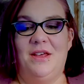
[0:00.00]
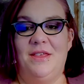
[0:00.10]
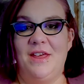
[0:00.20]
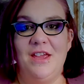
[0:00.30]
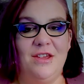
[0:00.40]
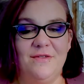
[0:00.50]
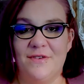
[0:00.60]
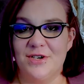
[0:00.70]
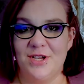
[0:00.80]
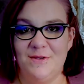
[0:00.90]
Thank you
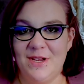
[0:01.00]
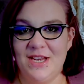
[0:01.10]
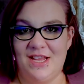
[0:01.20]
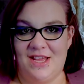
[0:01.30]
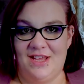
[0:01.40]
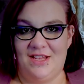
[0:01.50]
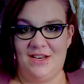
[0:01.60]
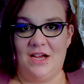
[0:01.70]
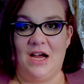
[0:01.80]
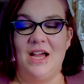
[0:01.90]
for tuning in.
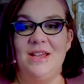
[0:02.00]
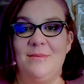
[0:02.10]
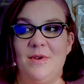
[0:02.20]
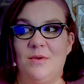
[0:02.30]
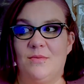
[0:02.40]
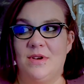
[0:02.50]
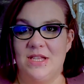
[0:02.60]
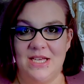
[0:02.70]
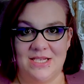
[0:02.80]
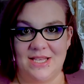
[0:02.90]
I am
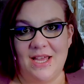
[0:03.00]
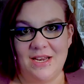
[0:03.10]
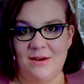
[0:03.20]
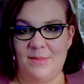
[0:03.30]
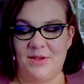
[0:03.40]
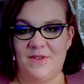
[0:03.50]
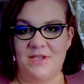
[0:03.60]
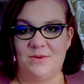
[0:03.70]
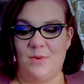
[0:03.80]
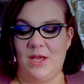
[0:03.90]
really excited about
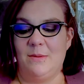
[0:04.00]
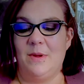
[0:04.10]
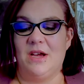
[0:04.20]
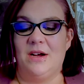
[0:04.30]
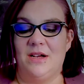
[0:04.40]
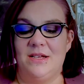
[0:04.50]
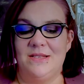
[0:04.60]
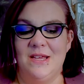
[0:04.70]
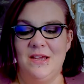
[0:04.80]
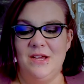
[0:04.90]
this week because